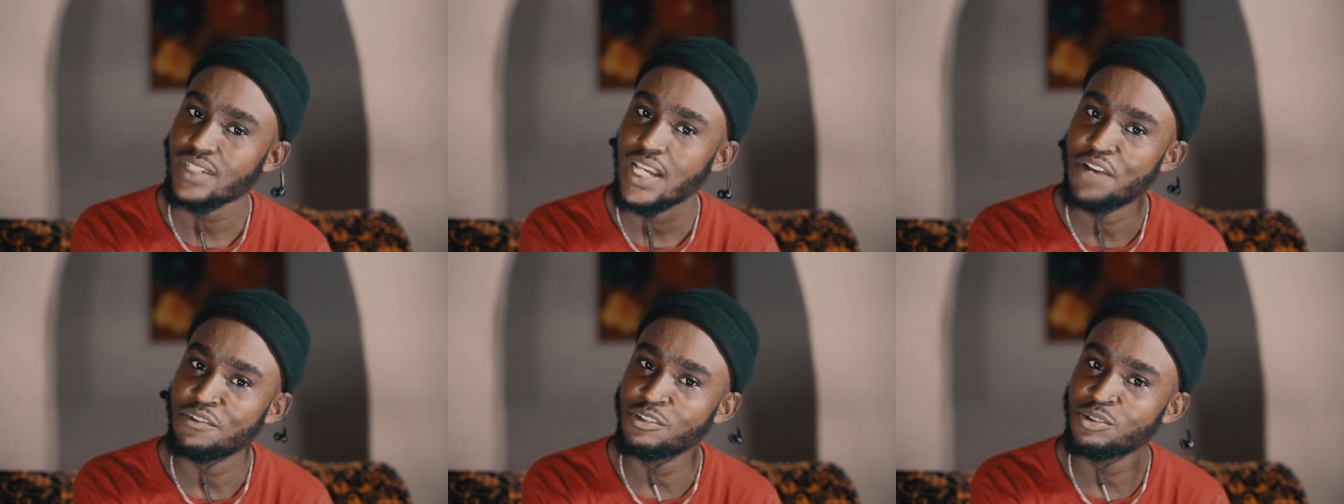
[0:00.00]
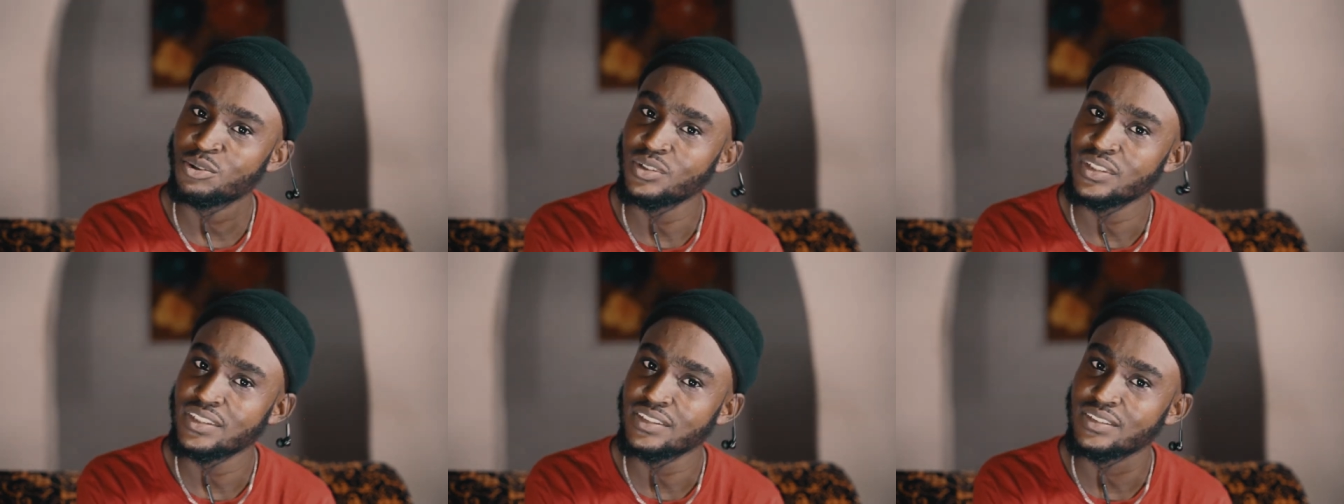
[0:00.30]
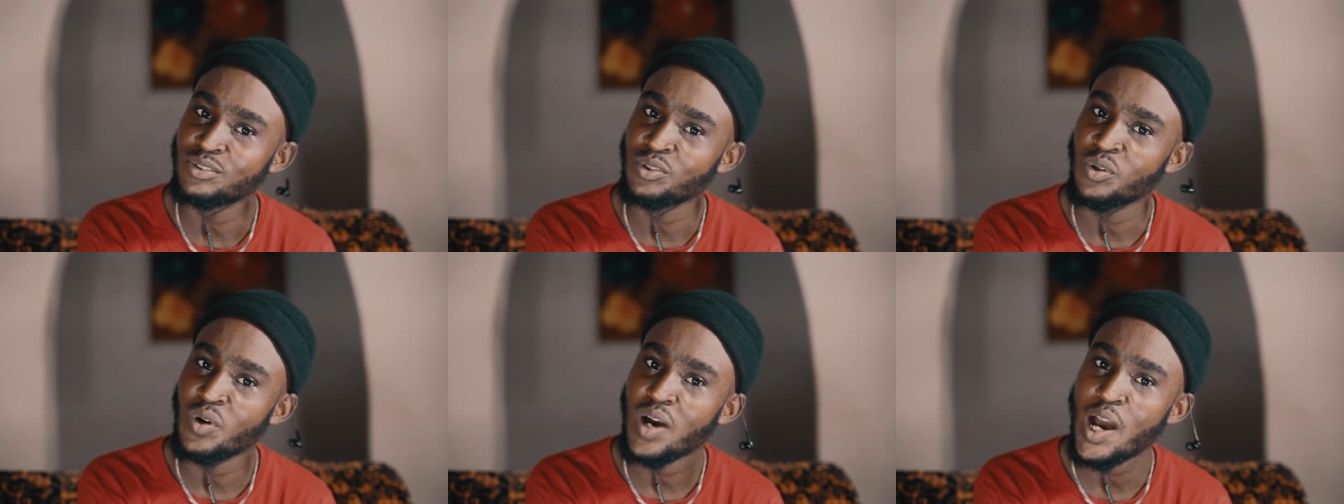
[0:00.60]
I really
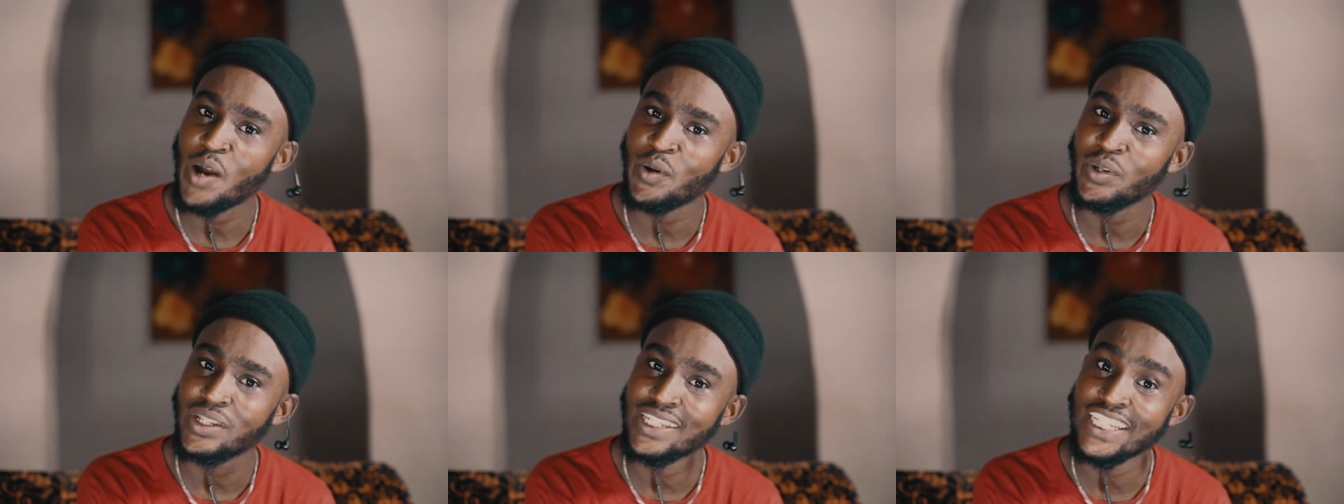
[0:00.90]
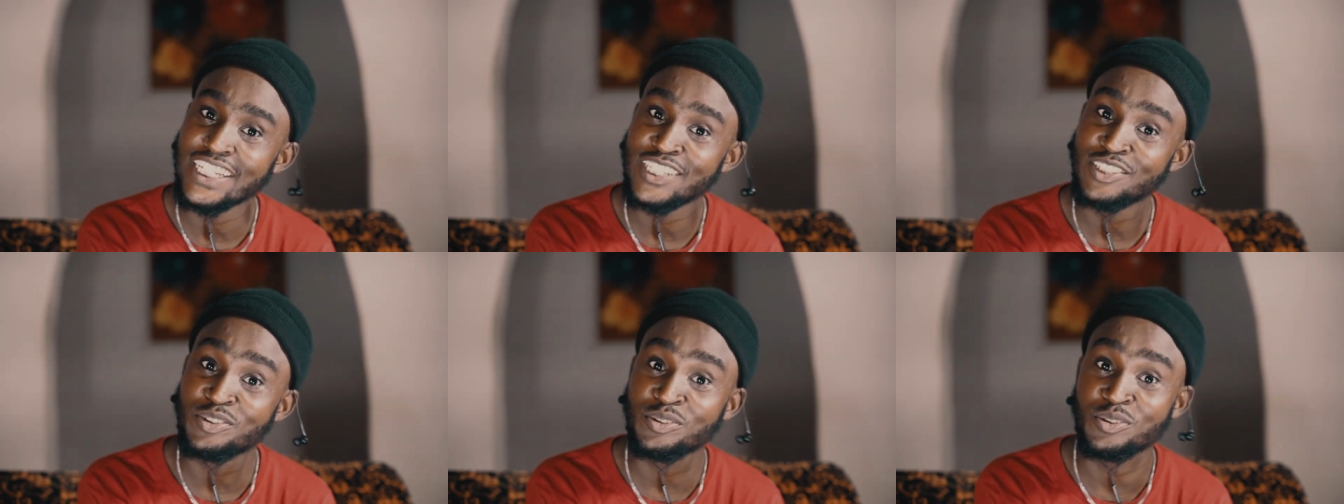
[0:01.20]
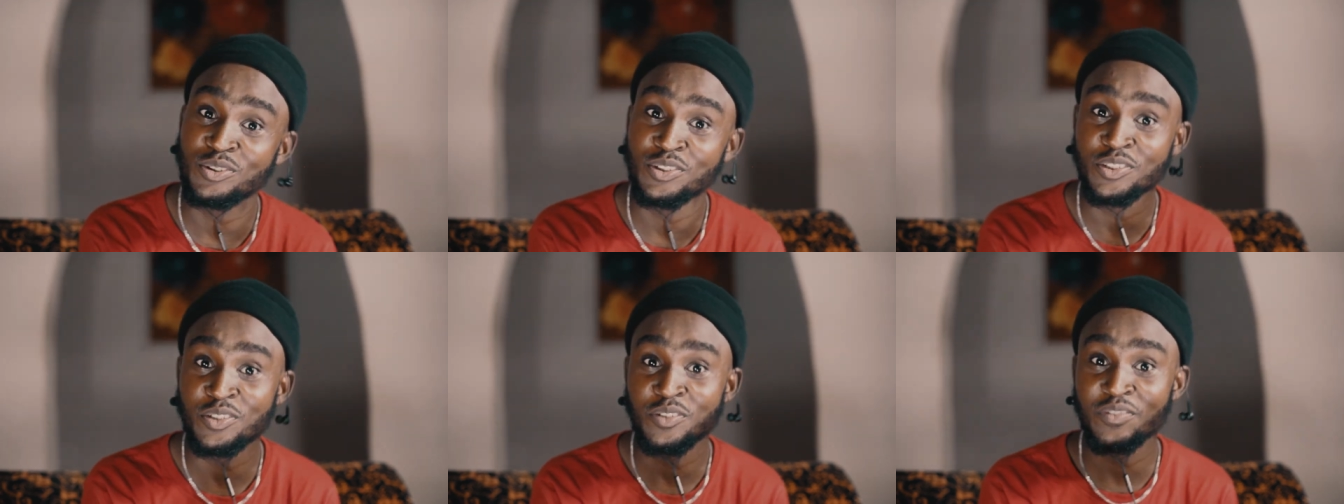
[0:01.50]
don't know how it
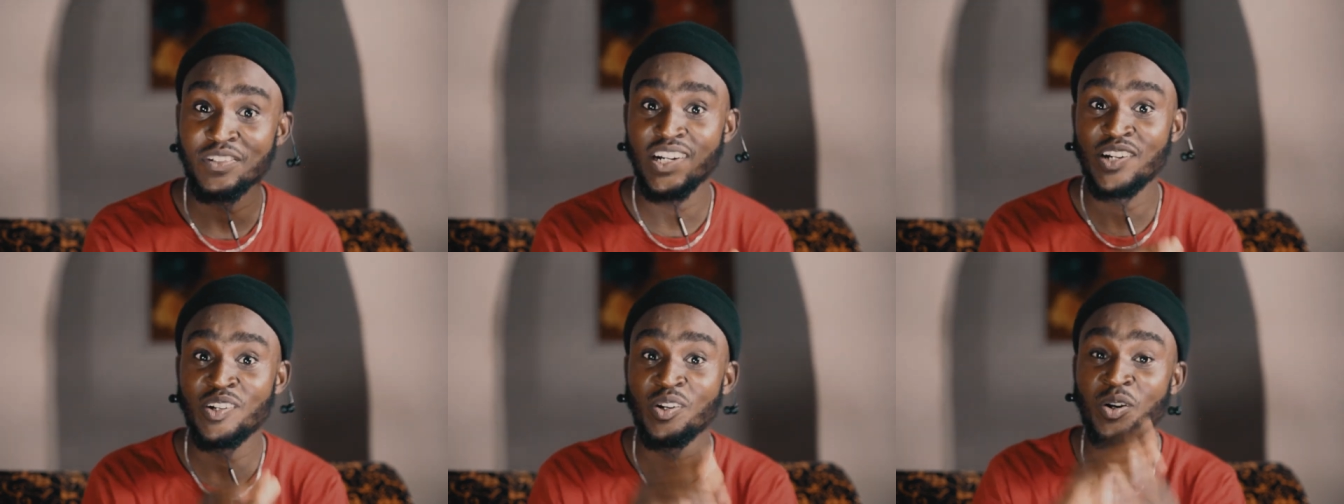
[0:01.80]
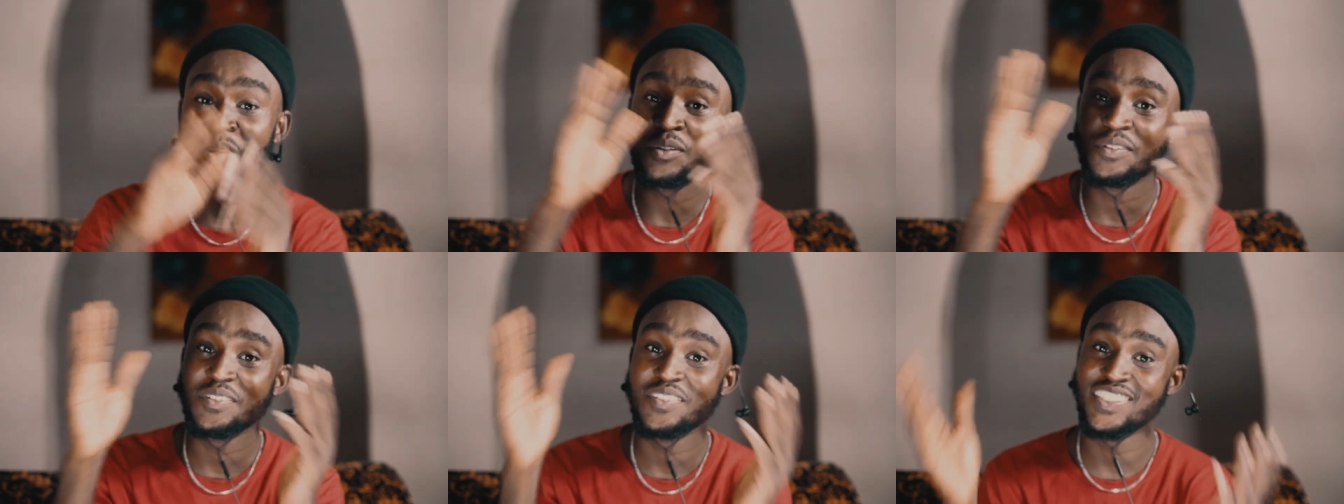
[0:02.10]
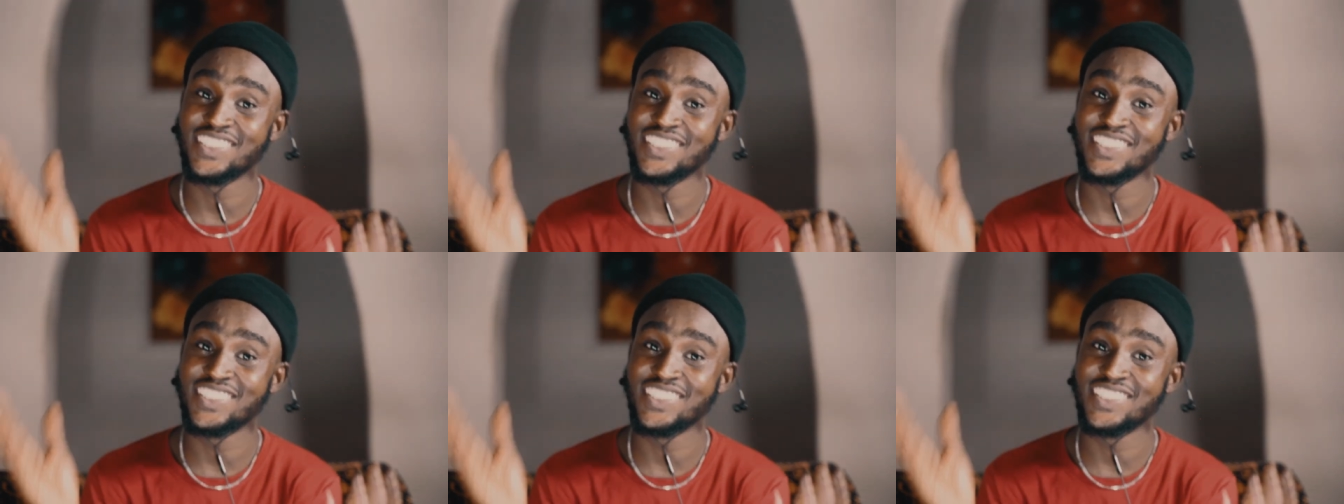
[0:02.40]
links to the overall